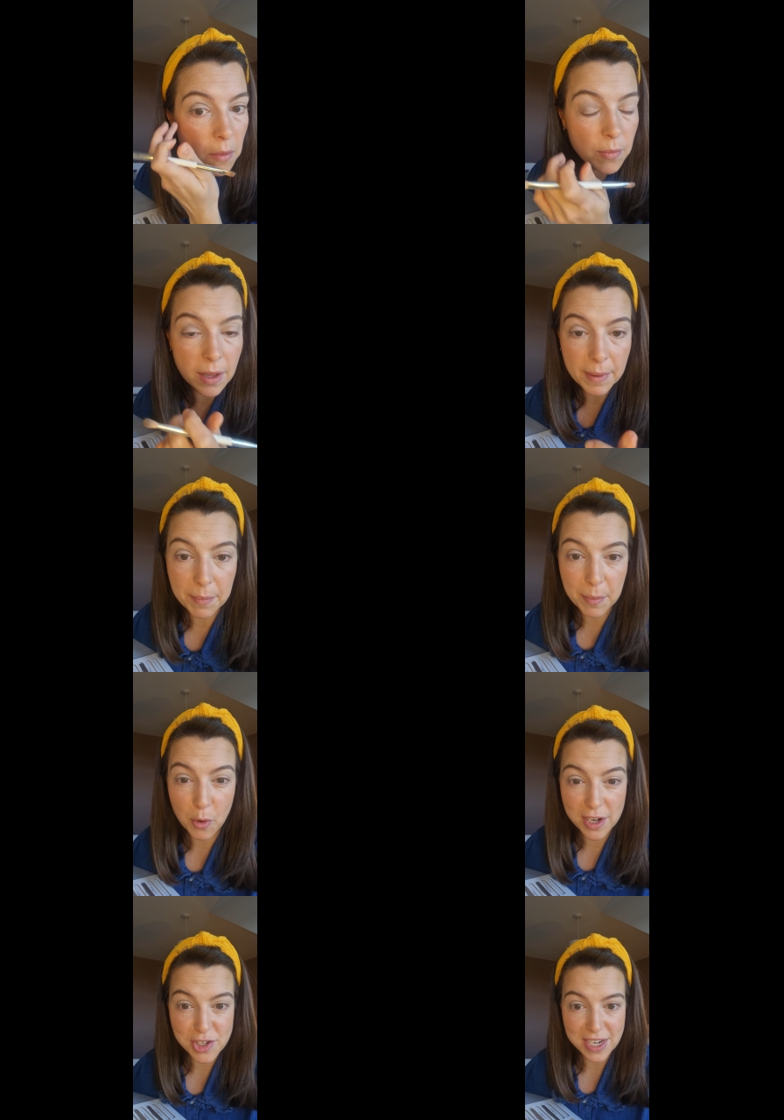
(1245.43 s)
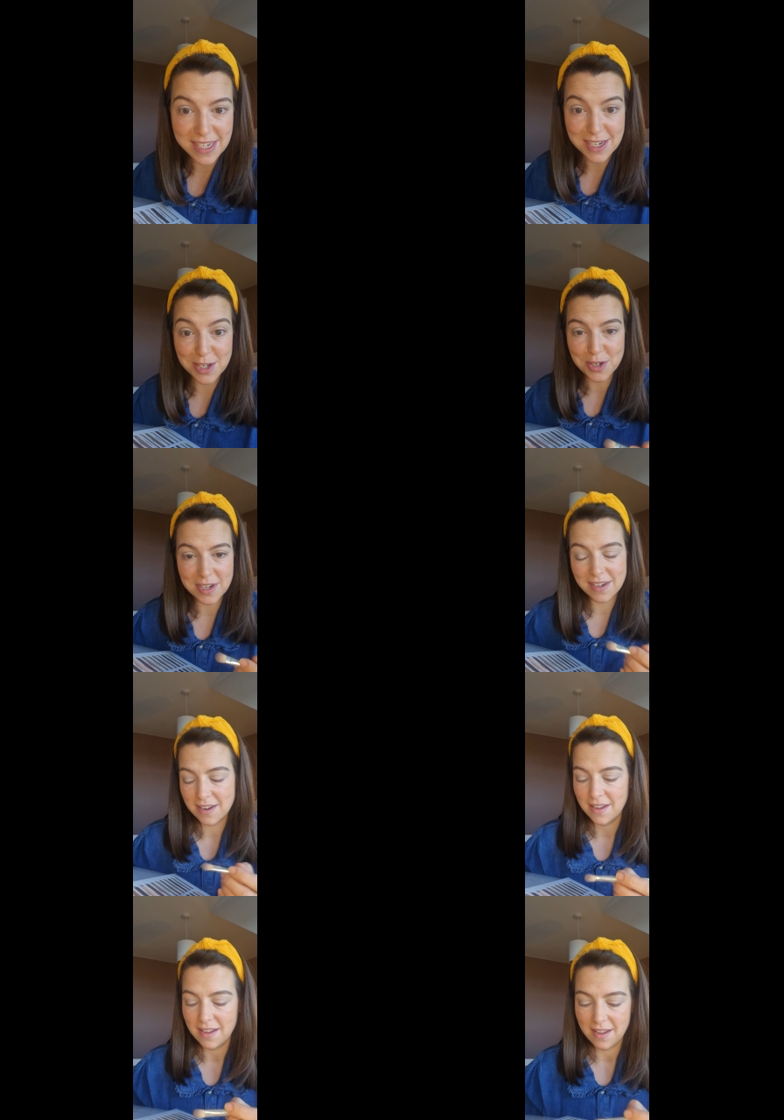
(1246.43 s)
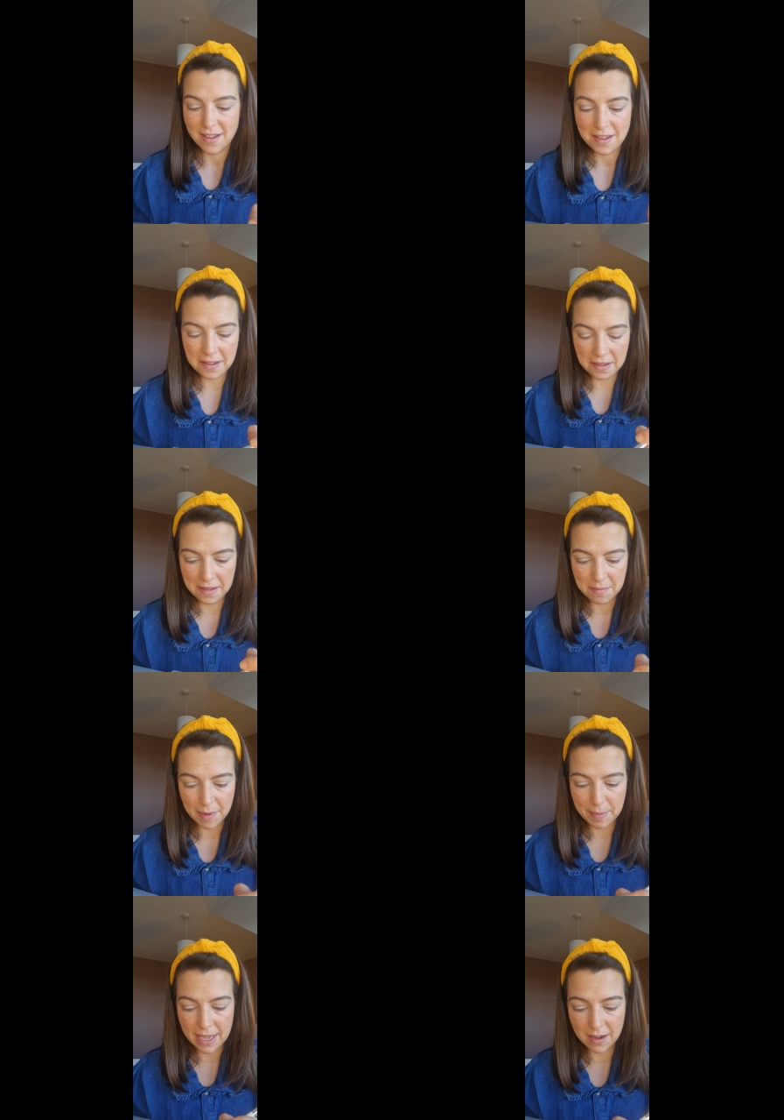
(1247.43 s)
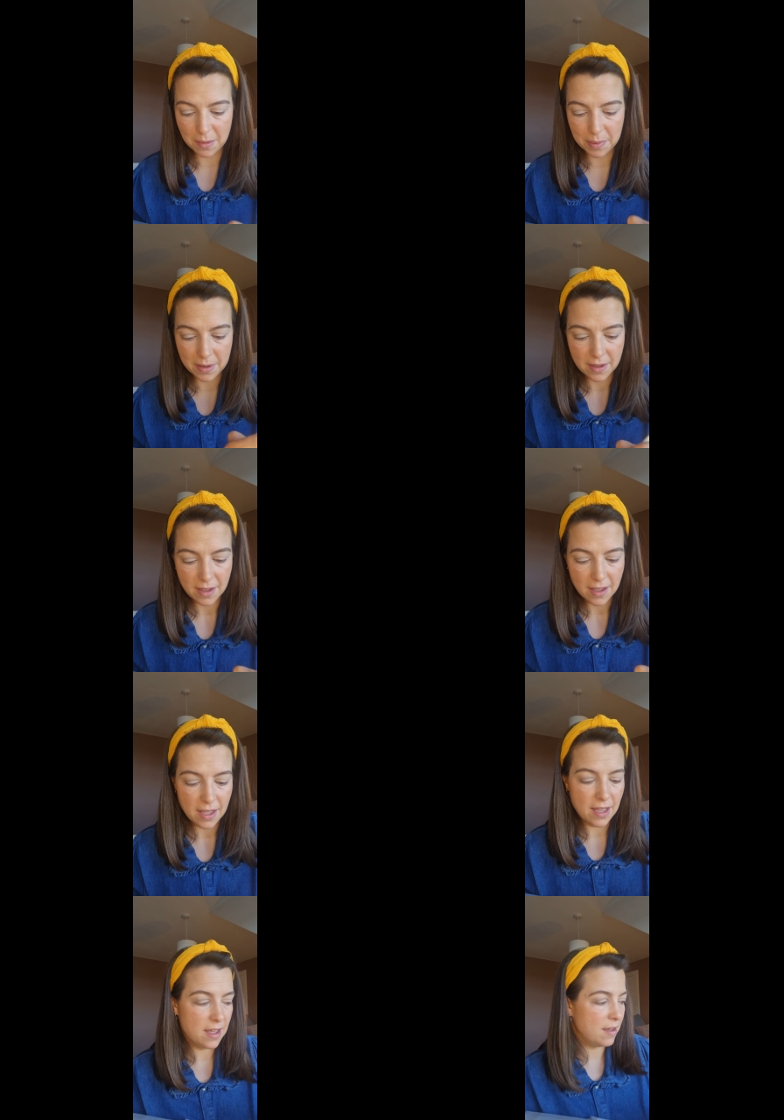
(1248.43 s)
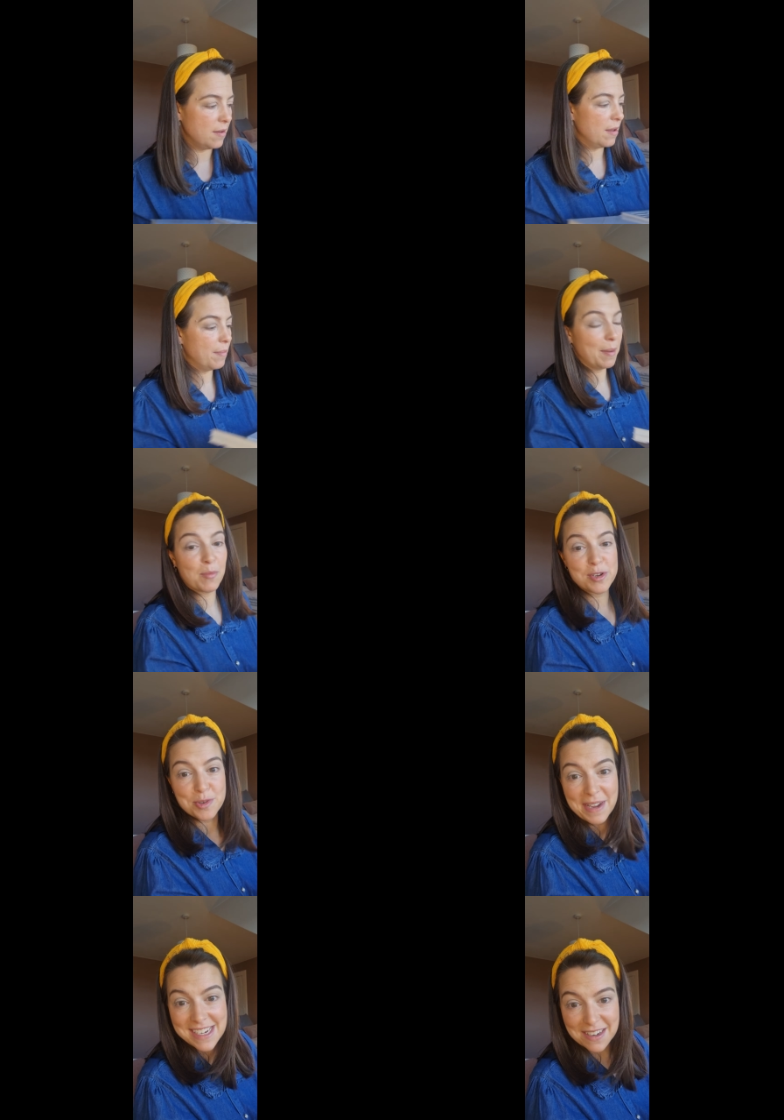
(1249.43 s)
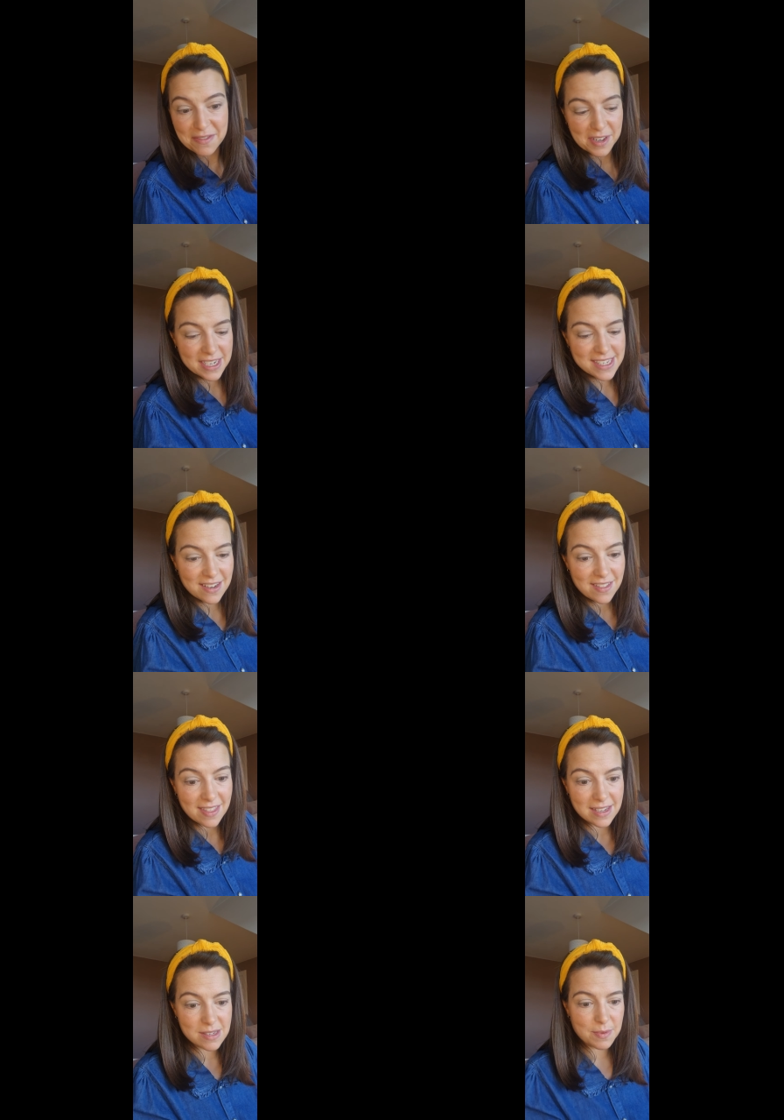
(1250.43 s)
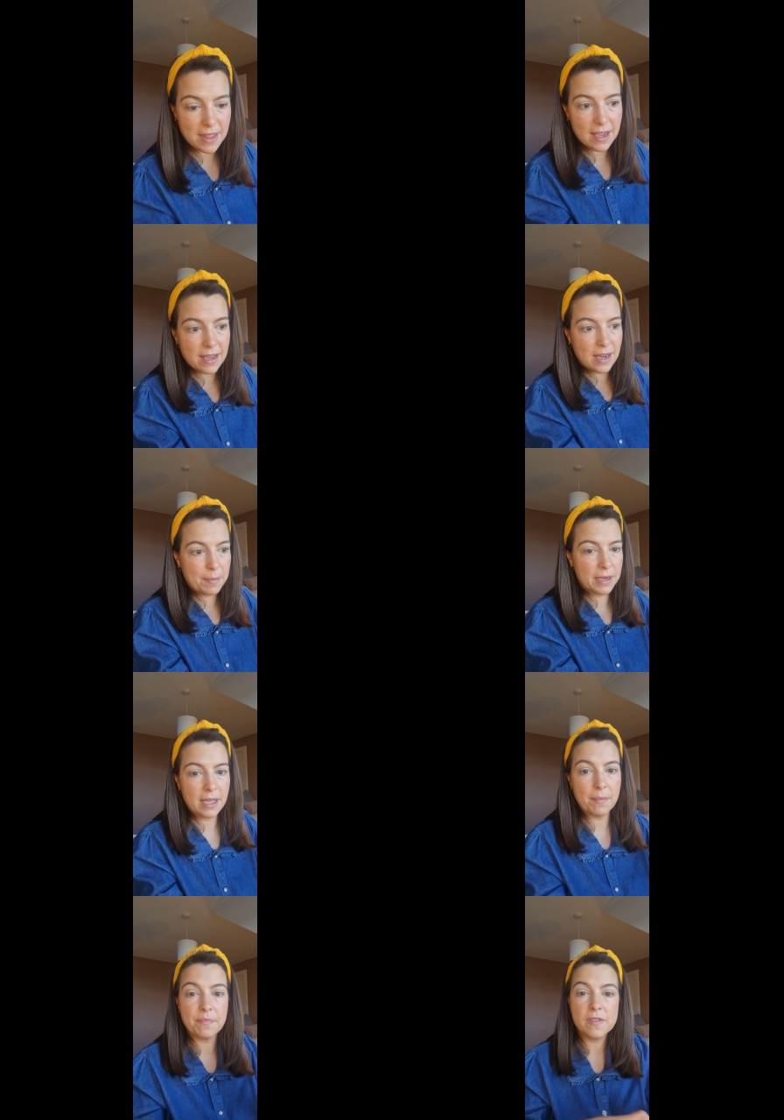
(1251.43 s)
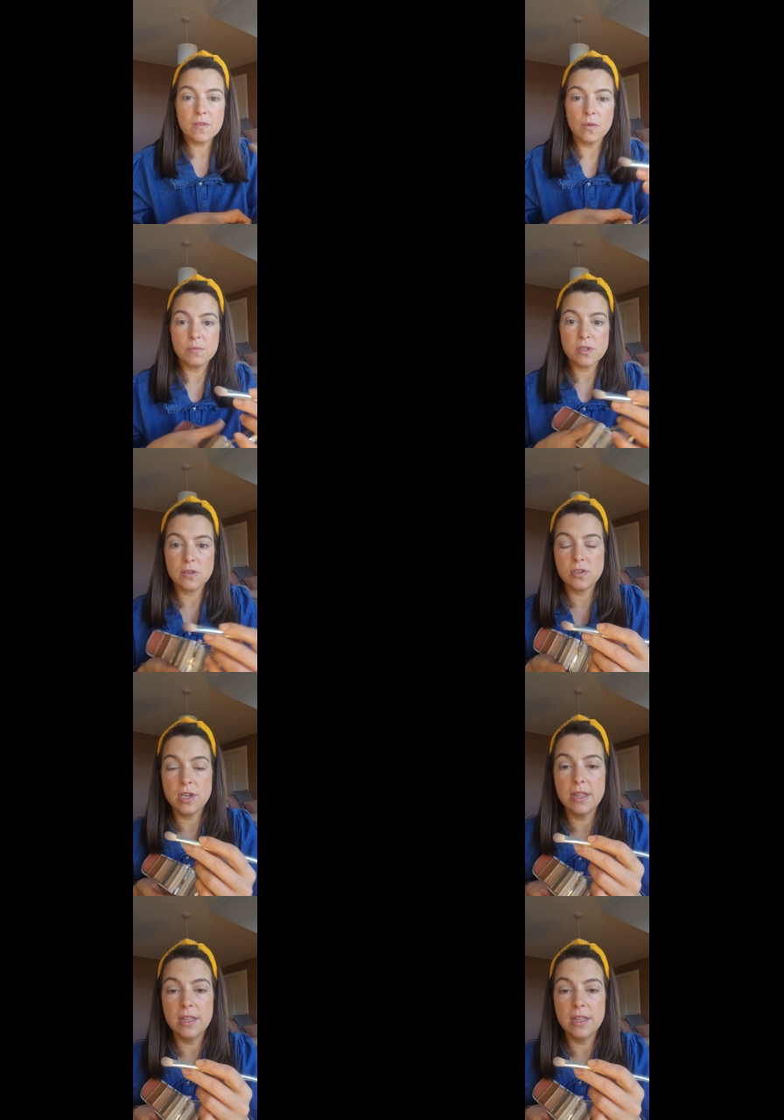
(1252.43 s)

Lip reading: well, I might be more interested in doing my makeup a bit more dramatic for nights out and things, when that can happen again. So I'm just going to try